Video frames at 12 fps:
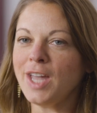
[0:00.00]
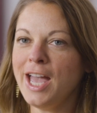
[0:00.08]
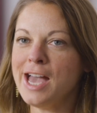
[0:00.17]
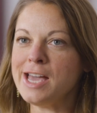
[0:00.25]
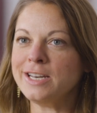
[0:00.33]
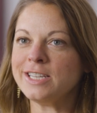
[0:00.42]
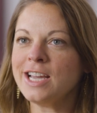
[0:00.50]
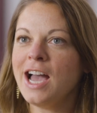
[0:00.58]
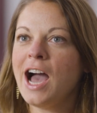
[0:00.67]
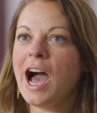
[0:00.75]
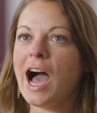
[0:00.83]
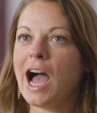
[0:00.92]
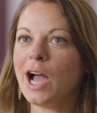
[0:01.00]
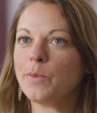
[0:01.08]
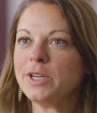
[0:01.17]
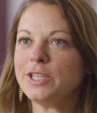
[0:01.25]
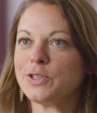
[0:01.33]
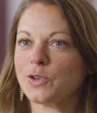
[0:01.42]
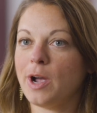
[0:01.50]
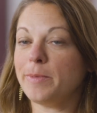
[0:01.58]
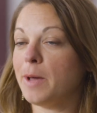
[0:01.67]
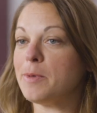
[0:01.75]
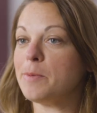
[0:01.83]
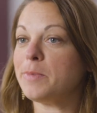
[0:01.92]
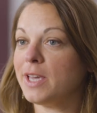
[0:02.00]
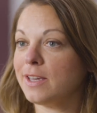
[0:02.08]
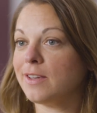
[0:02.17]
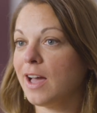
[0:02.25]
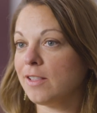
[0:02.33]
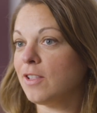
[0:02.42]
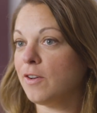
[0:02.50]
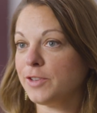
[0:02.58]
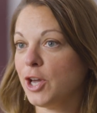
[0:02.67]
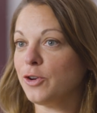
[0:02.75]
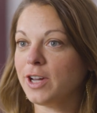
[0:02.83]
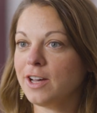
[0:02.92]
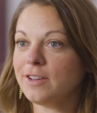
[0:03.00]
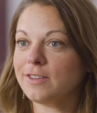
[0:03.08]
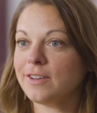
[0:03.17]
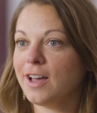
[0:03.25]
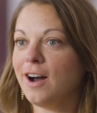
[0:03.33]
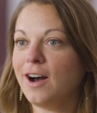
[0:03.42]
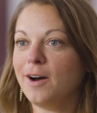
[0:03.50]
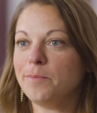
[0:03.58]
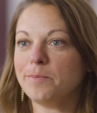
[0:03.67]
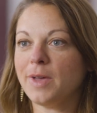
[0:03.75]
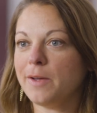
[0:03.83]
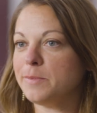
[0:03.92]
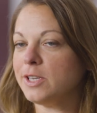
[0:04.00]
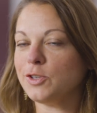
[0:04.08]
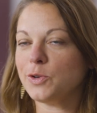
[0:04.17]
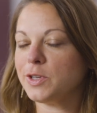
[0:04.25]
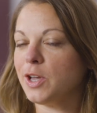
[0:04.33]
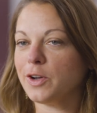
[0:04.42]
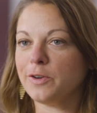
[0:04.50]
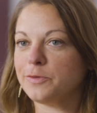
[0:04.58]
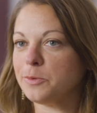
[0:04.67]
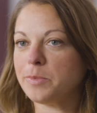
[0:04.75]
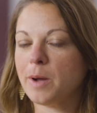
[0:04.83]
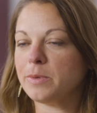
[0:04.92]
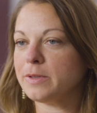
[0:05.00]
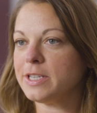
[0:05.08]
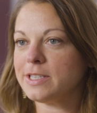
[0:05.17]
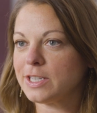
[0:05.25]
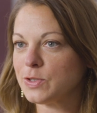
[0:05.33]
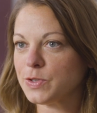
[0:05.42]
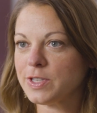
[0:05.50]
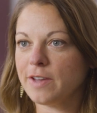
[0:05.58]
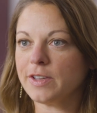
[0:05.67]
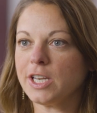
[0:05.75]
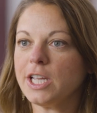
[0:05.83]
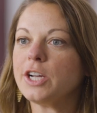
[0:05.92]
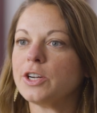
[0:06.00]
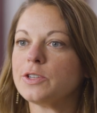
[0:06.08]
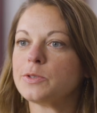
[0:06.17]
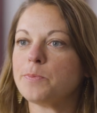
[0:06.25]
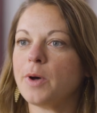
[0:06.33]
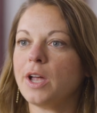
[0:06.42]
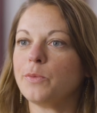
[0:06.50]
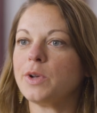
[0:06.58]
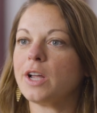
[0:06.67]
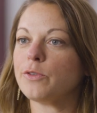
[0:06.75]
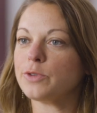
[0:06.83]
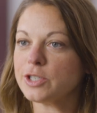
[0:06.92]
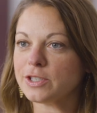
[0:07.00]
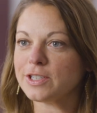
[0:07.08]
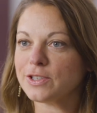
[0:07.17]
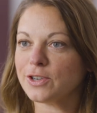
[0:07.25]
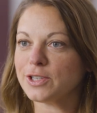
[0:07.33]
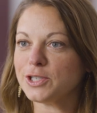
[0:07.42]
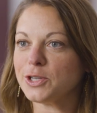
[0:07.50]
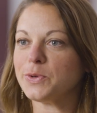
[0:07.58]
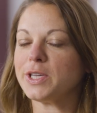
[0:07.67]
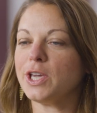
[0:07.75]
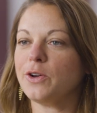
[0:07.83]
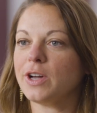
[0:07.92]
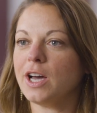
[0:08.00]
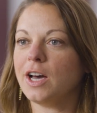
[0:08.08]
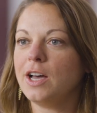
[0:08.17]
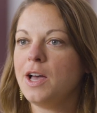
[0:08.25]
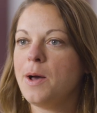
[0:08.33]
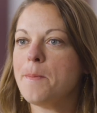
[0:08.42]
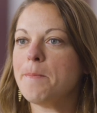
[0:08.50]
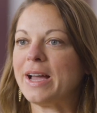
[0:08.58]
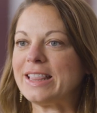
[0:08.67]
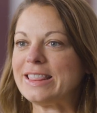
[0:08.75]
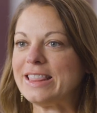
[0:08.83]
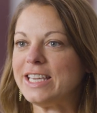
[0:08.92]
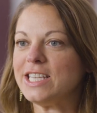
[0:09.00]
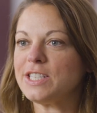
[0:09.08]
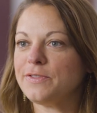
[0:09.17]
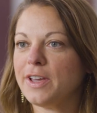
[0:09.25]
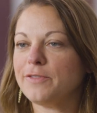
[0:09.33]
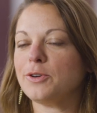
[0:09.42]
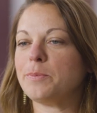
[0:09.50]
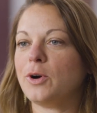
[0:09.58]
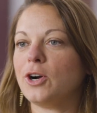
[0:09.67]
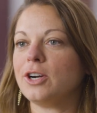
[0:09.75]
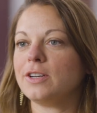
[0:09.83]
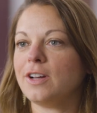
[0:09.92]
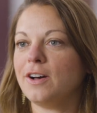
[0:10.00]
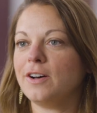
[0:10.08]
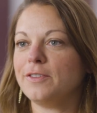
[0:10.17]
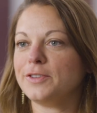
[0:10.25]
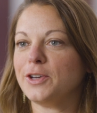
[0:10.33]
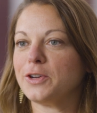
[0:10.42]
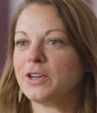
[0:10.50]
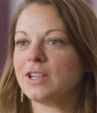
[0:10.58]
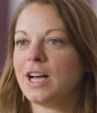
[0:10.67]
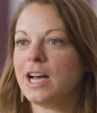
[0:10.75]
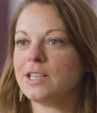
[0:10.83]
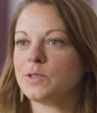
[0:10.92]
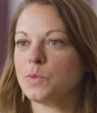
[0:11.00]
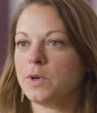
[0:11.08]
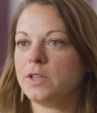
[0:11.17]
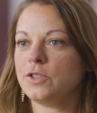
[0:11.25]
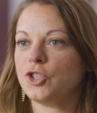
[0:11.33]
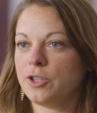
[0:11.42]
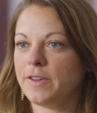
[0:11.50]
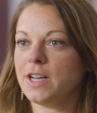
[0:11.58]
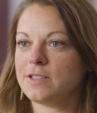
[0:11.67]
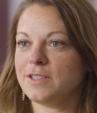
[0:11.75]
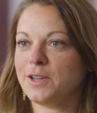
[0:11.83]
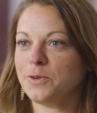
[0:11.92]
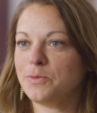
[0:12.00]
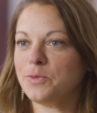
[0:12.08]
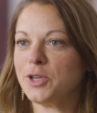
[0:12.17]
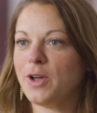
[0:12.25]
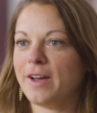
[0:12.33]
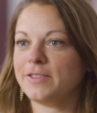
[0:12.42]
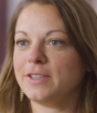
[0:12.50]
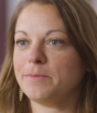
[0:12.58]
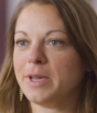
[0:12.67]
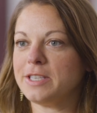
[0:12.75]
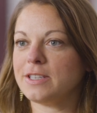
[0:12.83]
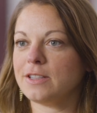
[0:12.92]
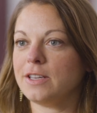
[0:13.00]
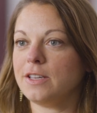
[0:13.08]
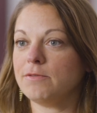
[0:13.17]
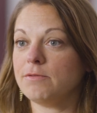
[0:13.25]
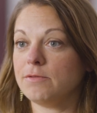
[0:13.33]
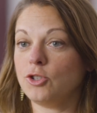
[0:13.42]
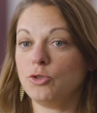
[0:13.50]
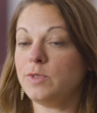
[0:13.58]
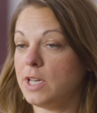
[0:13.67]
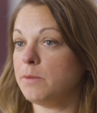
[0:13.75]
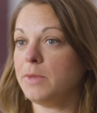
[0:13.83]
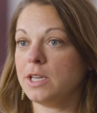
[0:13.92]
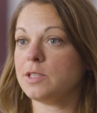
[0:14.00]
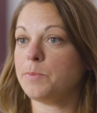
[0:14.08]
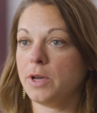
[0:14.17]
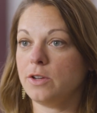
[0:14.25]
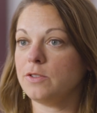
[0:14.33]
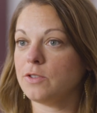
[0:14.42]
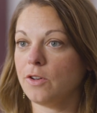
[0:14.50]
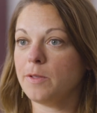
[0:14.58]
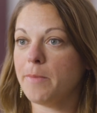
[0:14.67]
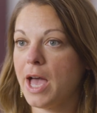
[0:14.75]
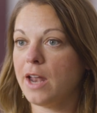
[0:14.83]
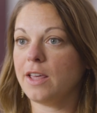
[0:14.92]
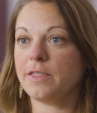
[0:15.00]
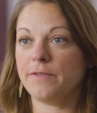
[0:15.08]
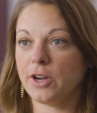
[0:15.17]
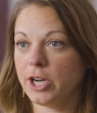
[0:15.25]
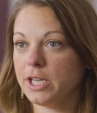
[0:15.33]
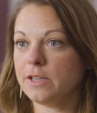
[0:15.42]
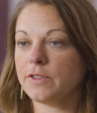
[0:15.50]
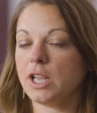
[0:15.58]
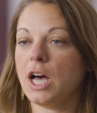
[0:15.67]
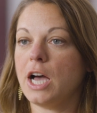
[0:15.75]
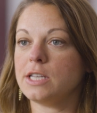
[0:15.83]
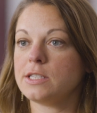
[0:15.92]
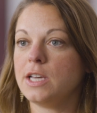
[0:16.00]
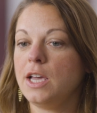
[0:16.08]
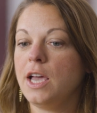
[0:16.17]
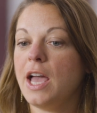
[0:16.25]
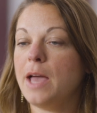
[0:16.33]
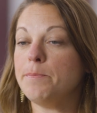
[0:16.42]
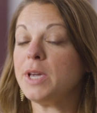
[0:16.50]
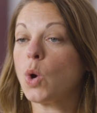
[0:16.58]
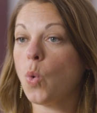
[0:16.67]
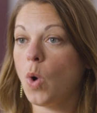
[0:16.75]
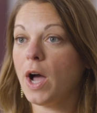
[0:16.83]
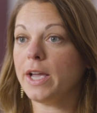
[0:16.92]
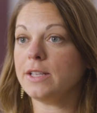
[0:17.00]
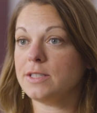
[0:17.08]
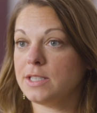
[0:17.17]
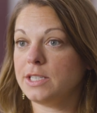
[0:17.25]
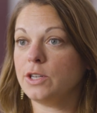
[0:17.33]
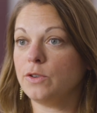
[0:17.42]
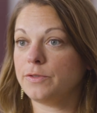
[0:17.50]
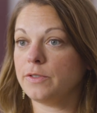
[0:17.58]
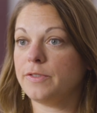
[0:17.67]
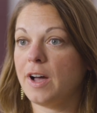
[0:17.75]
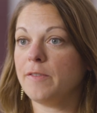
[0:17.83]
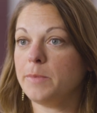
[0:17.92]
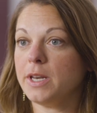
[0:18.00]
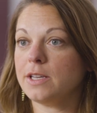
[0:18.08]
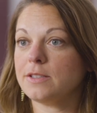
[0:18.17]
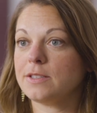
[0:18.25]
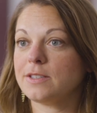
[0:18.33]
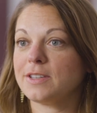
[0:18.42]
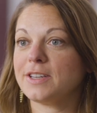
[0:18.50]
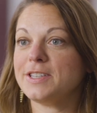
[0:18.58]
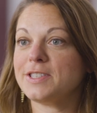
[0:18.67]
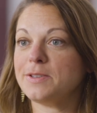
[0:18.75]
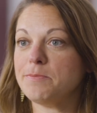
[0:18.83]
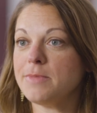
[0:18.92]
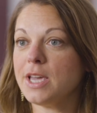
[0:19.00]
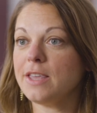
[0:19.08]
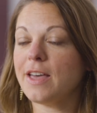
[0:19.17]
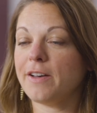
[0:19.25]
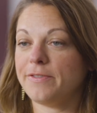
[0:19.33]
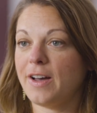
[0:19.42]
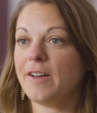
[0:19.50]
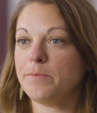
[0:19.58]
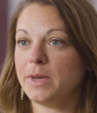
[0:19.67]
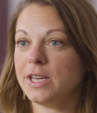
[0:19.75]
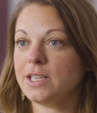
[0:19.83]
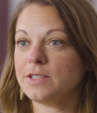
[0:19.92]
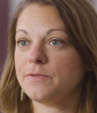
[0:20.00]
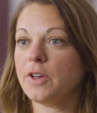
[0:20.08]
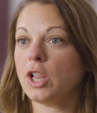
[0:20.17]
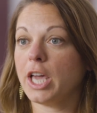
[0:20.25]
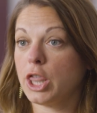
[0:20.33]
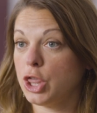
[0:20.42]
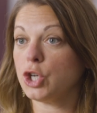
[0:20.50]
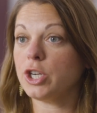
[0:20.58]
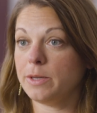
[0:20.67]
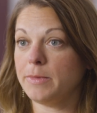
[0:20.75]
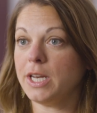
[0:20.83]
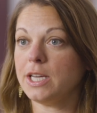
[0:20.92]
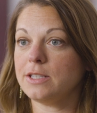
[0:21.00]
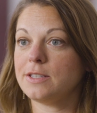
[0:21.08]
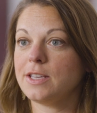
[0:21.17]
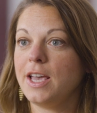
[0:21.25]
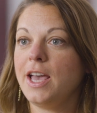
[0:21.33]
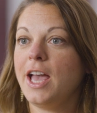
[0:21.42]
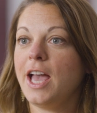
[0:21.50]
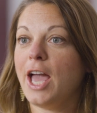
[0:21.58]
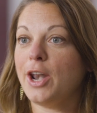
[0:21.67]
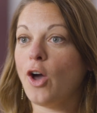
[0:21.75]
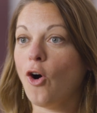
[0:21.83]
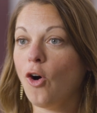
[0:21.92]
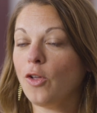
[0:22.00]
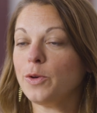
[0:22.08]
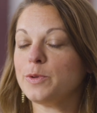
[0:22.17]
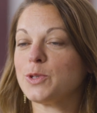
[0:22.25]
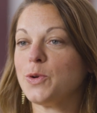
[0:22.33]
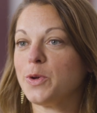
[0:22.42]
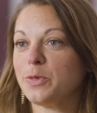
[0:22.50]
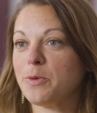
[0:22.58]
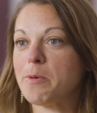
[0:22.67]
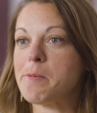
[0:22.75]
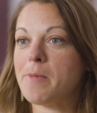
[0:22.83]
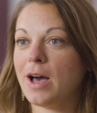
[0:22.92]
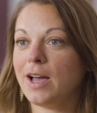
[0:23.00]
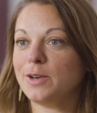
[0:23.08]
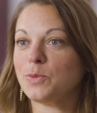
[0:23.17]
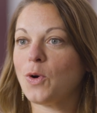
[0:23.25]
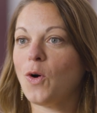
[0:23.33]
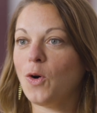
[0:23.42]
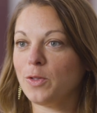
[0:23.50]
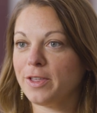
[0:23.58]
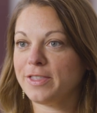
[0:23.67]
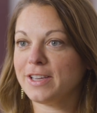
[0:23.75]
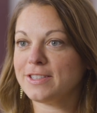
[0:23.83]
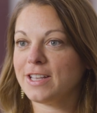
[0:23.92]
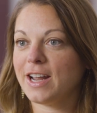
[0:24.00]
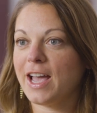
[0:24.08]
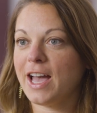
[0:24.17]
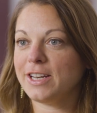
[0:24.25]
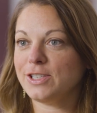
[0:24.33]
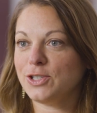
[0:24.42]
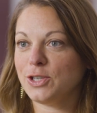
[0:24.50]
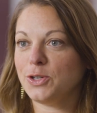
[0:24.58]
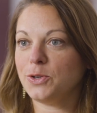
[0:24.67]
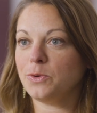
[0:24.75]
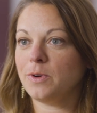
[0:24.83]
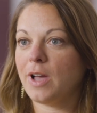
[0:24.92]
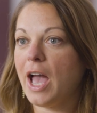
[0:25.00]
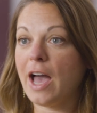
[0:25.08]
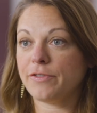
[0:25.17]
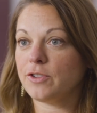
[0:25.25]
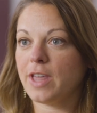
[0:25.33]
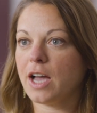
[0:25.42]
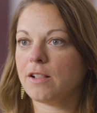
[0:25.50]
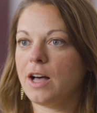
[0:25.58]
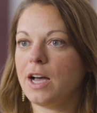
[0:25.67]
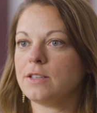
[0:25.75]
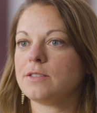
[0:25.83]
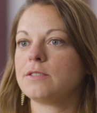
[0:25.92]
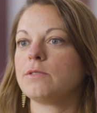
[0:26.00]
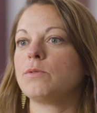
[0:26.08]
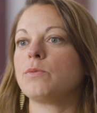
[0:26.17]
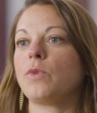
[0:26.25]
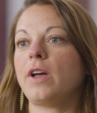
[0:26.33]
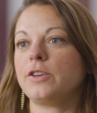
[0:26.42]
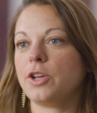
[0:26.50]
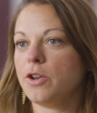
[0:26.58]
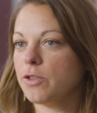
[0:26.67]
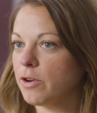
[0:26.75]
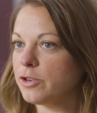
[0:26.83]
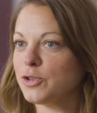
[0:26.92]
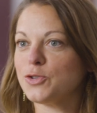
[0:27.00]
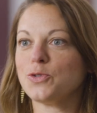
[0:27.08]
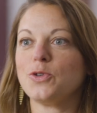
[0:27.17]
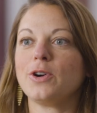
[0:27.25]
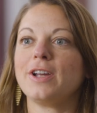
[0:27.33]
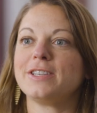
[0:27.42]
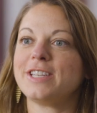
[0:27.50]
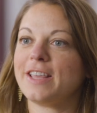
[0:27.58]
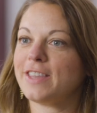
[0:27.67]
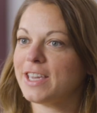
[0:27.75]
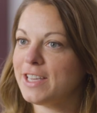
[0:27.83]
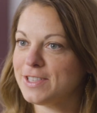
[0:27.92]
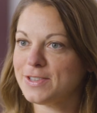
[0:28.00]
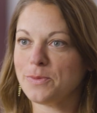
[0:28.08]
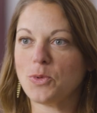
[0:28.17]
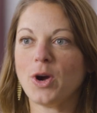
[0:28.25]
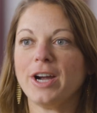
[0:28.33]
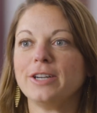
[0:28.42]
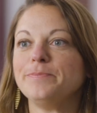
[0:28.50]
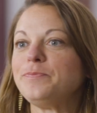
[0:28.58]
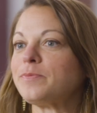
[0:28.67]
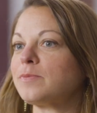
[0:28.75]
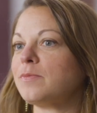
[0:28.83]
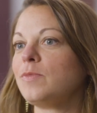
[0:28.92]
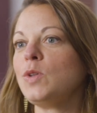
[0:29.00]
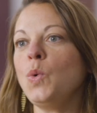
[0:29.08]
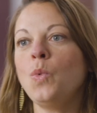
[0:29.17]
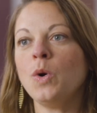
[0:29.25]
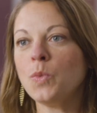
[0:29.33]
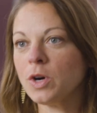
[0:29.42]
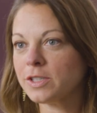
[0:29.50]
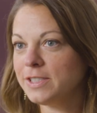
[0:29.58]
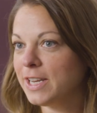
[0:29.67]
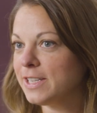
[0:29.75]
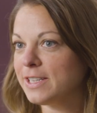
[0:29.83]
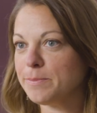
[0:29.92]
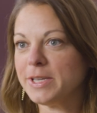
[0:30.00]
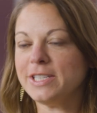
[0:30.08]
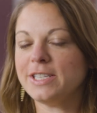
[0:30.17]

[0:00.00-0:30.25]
And I would describe it, I love yoga. I've been doing yoga for probably 6 or 7 years, but when I originally started doing yoga, my least favorite part of yoga class was Shavasana, when you have to basically do dead man's pose on the mat at the very end of class and be quiet and still for 5 minutes. Because to me, that 5 minutes felt like 30 minutes, and all that was going through my mind were all the things that I had to do after that class. I had to go to the grocery store, I had to take the kids somewhere, what work needed to be